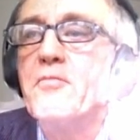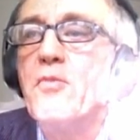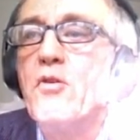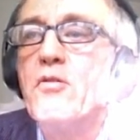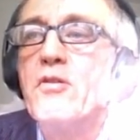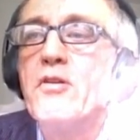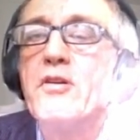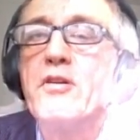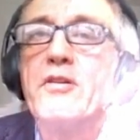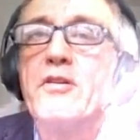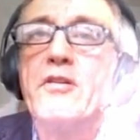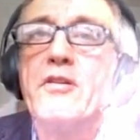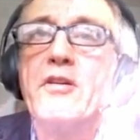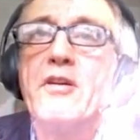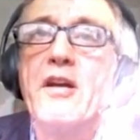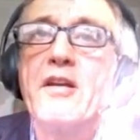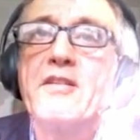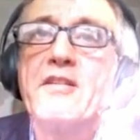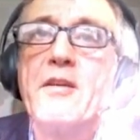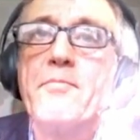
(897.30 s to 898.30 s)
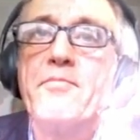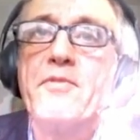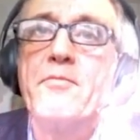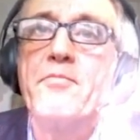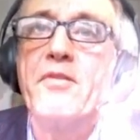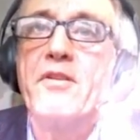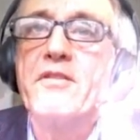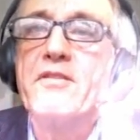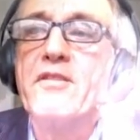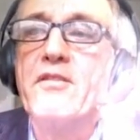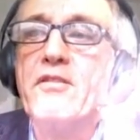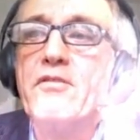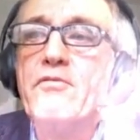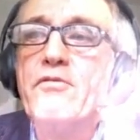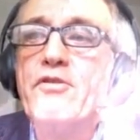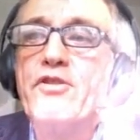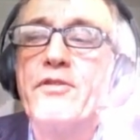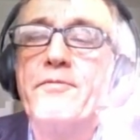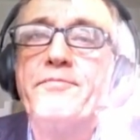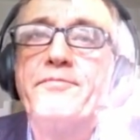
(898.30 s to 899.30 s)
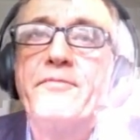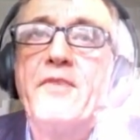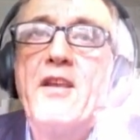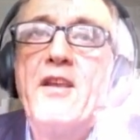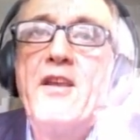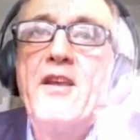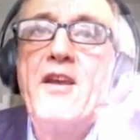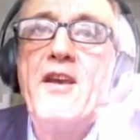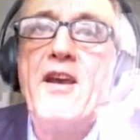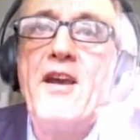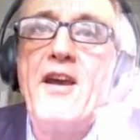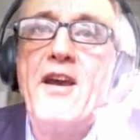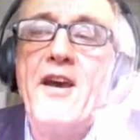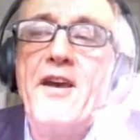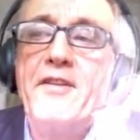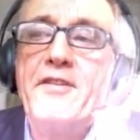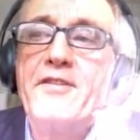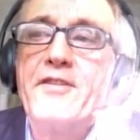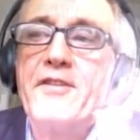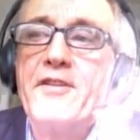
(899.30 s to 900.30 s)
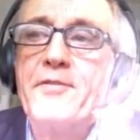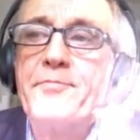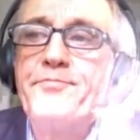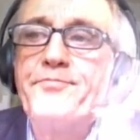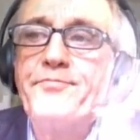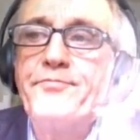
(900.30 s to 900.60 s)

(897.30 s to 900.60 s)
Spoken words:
more acceptable solution. And